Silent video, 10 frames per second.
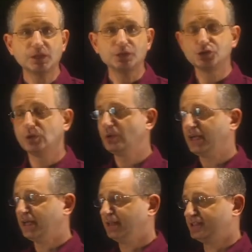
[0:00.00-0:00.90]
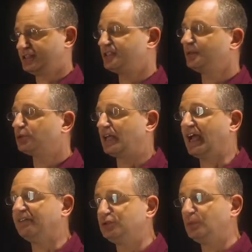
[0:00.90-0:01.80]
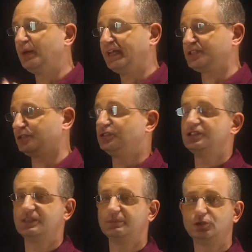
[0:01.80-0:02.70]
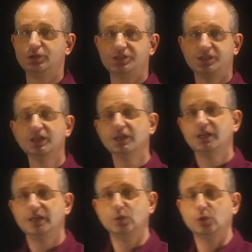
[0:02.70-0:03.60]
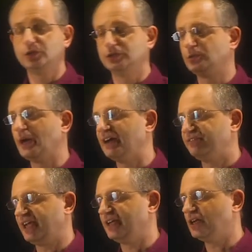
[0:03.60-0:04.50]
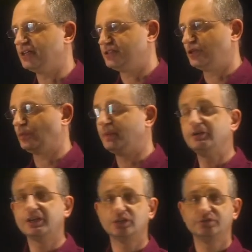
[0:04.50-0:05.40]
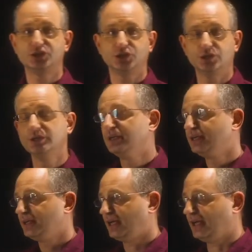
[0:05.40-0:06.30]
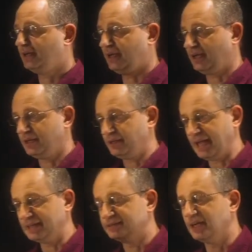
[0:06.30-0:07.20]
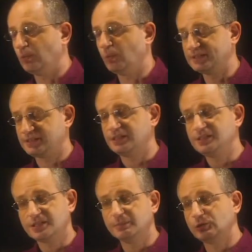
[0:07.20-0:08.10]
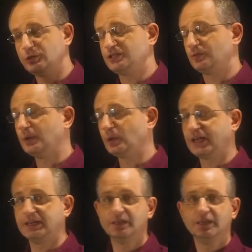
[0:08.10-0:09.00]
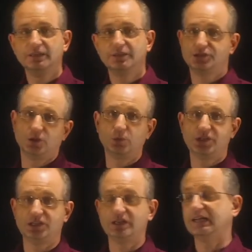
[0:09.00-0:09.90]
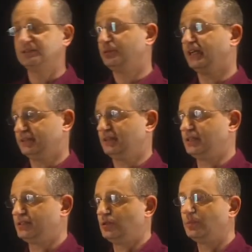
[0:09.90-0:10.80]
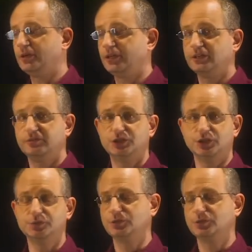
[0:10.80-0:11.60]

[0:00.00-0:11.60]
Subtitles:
So the system would have to break certain symmetries in order to have a non-zero Berry curvature. And once these symmetries are broken, there's no reason not to get a non-zero Berry curvature.